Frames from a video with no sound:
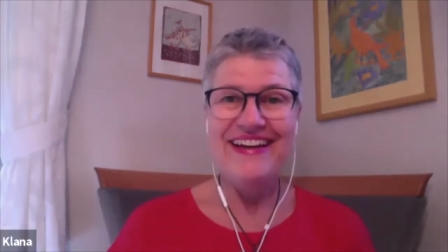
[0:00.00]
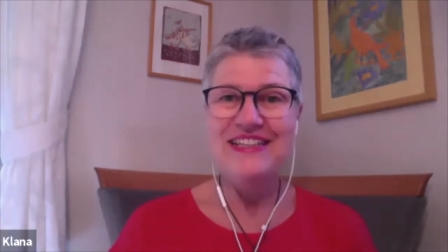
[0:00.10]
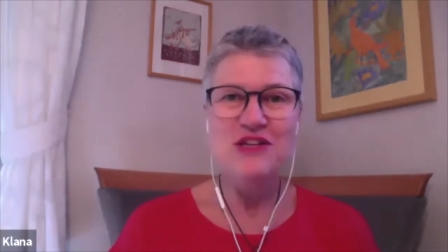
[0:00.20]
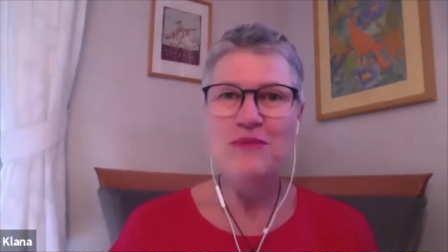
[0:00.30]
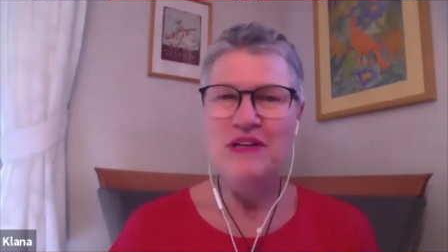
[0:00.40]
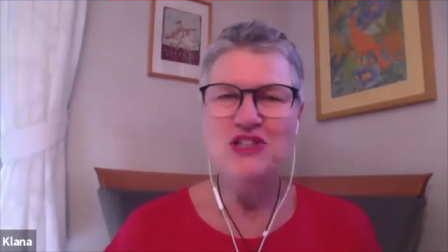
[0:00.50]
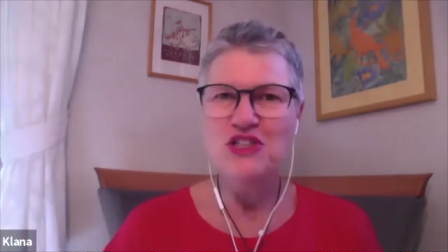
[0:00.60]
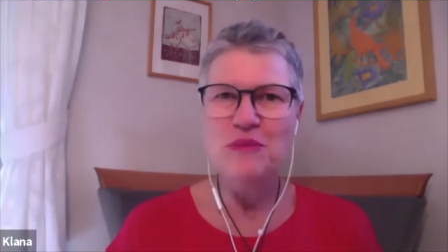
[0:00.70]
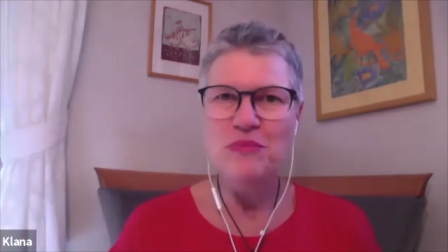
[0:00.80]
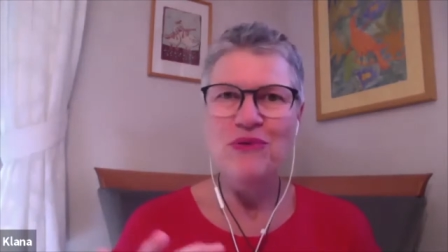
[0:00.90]
uh, so much mm-hmm.
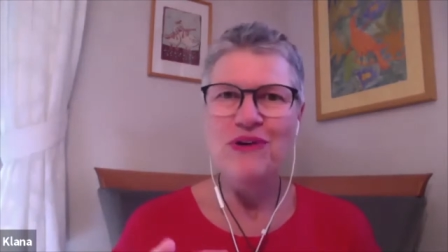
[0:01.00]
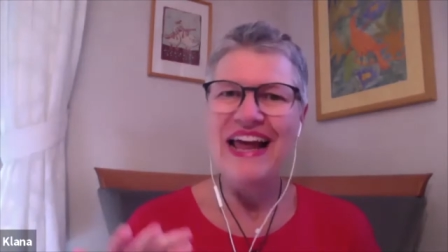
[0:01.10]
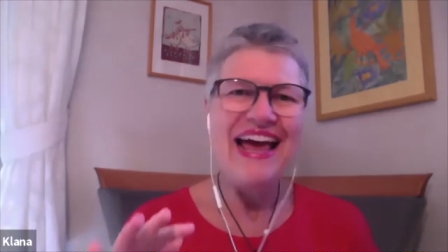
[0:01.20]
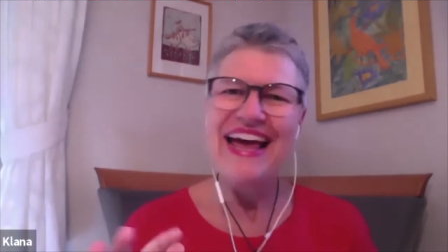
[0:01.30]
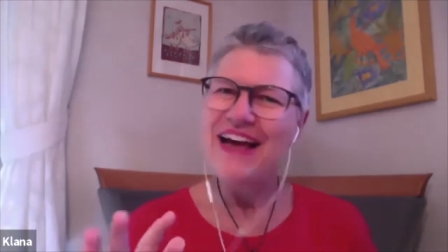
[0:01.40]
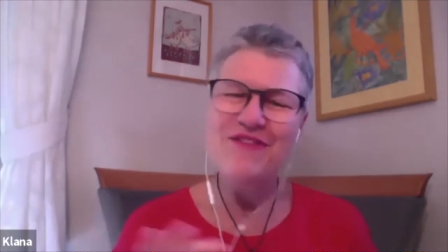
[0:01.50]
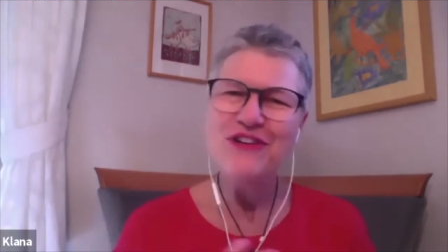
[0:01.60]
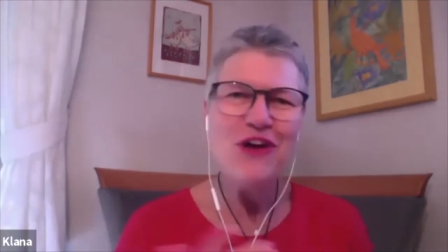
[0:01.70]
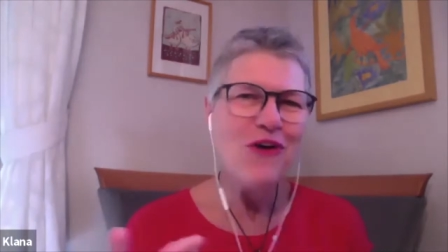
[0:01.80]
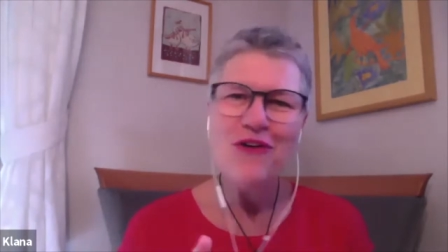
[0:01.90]
taboo, and I have
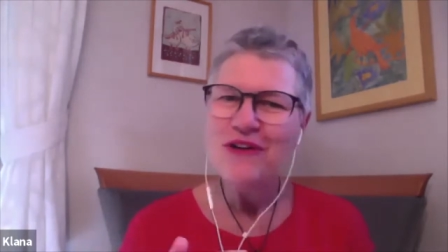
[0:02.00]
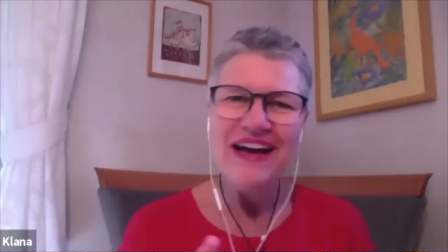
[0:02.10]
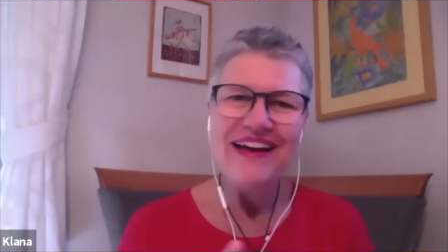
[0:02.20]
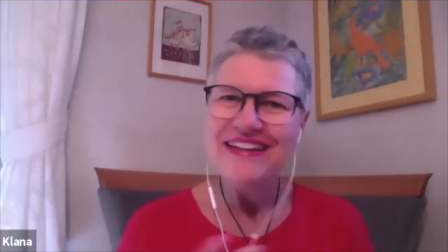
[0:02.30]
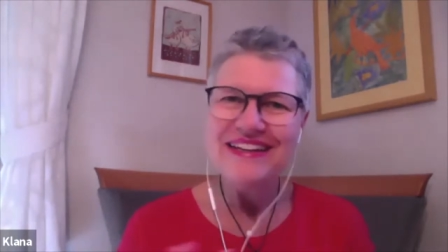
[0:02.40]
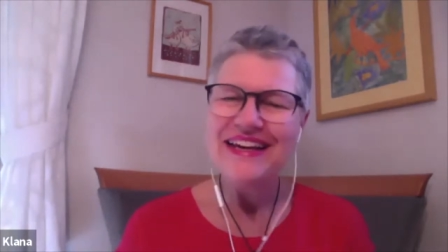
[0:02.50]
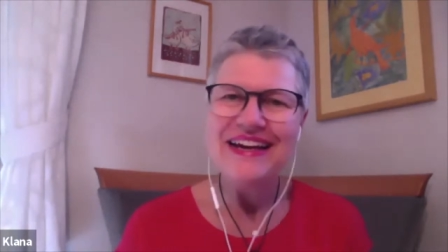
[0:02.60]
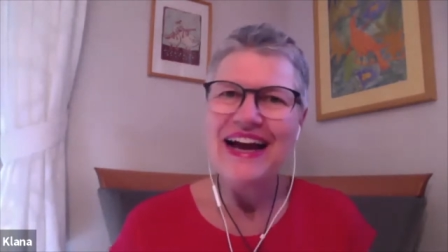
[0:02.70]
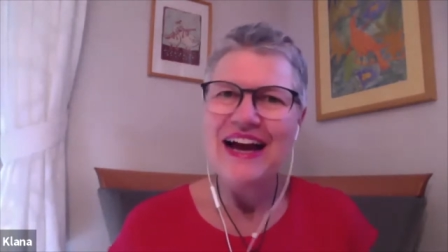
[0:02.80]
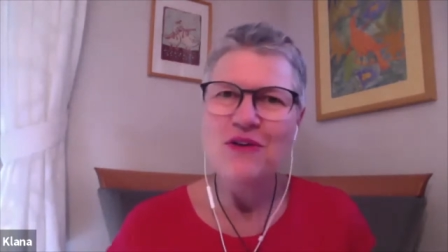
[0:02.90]
no
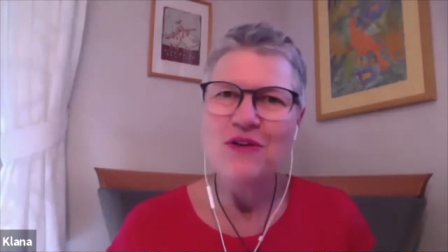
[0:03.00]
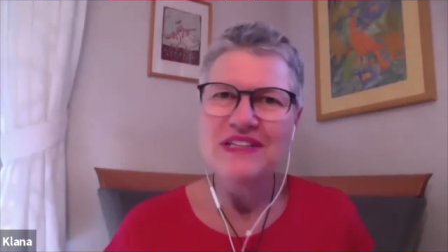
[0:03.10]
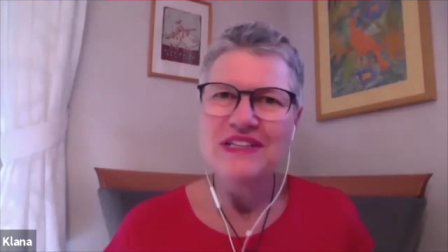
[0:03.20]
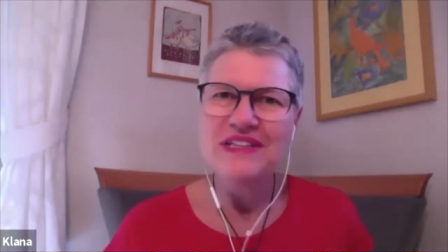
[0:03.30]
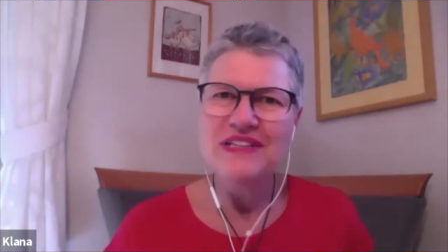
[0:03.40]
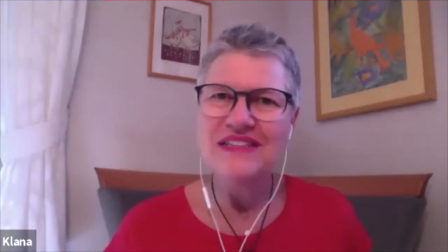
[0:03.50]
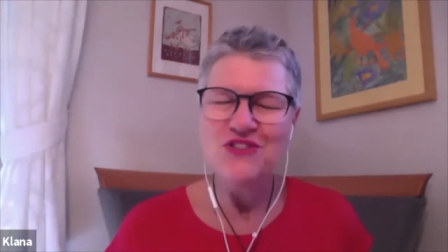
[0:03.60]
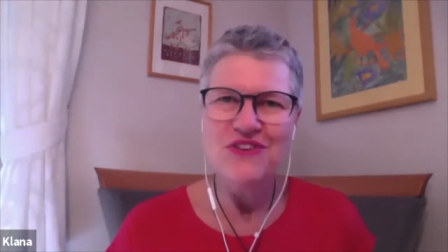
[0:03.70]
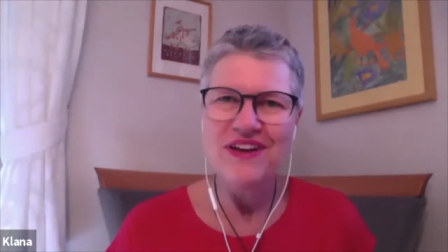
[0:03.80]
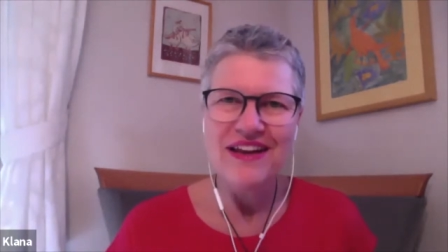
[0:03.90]
idea how it is
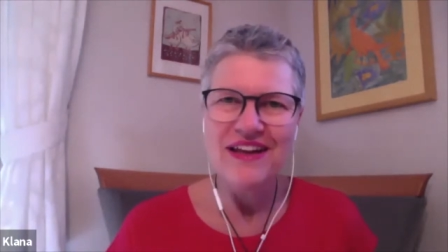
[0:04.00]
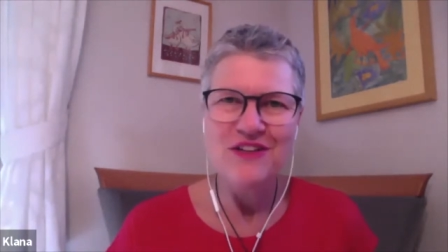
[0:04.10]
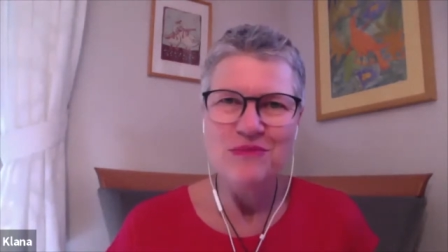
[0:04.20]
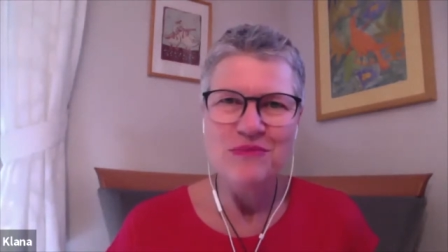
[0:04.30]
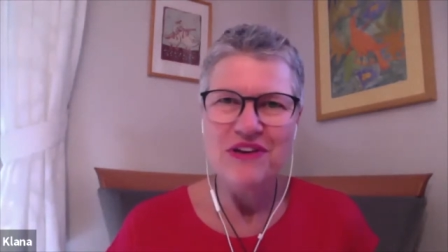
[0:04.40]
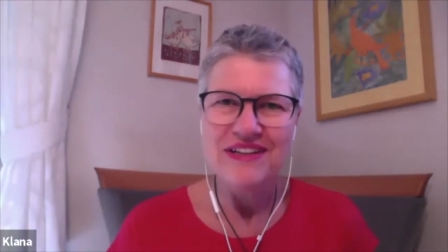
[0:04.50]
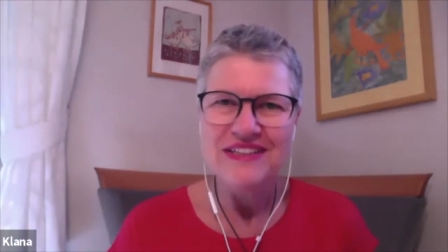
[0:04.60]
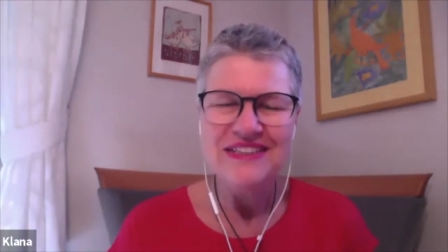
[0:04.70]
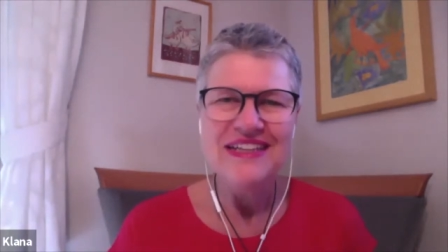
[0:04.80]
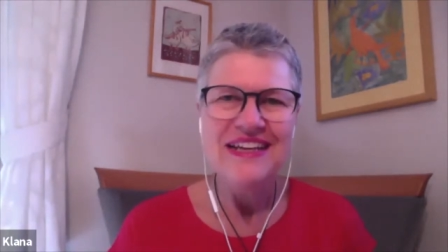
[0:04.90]
in Australia, to be
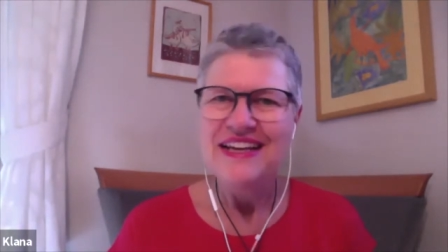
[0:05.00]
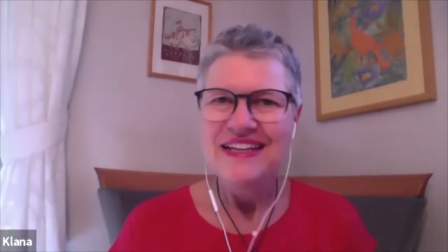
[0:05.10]
honest.